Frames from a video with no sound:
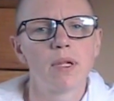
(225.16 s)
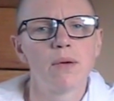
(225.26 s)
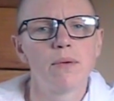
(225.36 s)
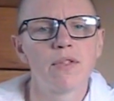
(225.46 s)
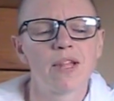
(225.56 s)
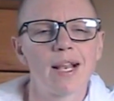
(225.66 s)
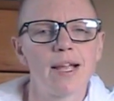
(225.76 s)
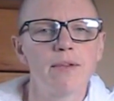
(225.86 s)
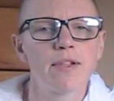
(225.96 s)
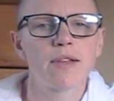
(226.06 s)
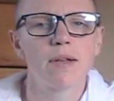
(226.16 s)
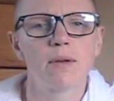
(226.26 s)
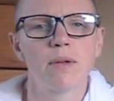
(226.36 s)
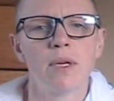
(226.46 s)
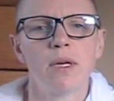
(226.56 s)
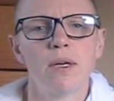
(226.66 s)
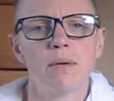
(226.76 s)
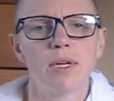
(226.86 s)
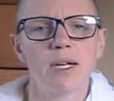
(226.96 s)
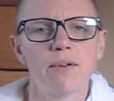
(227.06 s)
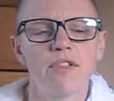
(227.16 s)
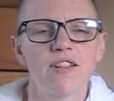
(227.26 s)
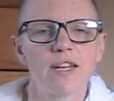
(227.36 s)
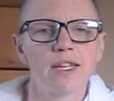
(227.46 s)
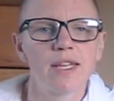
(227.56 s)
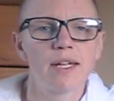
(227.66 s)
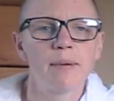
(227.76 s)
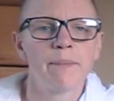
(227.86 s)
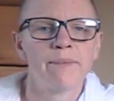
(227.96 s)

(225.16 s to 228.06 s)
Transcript: was a lay resident when I was staying there.